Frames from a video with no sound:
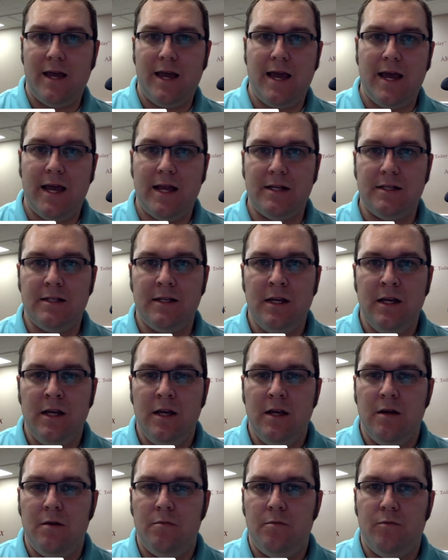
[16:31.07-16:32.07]
And
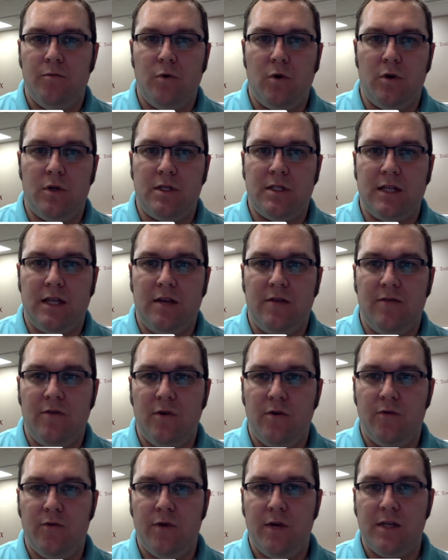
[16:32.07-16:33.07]
honestly,
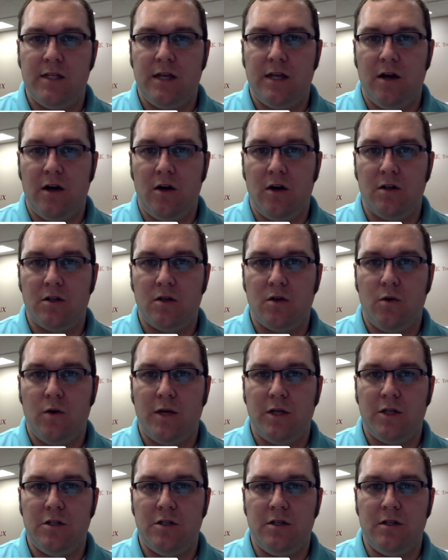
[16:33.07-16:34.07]
feel free to ask
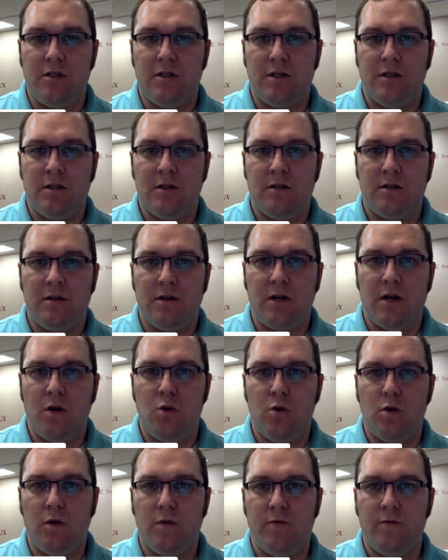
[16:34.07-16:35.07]
questions. So I'm going to
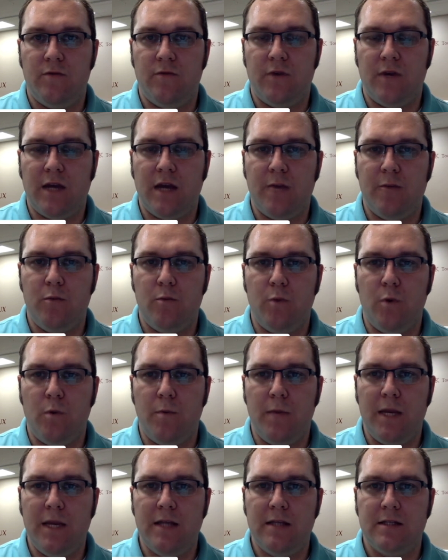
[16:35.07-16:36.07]
hold on for a couple more
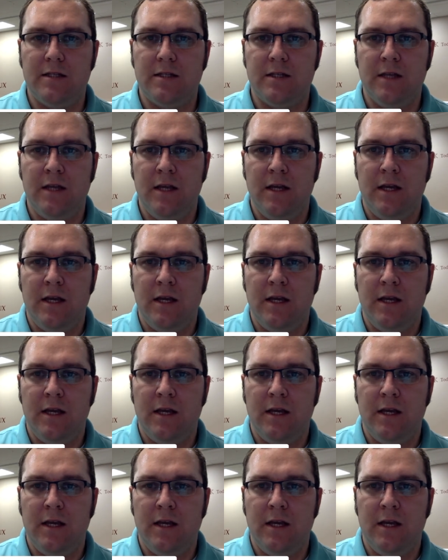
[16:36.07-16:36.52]
minutes,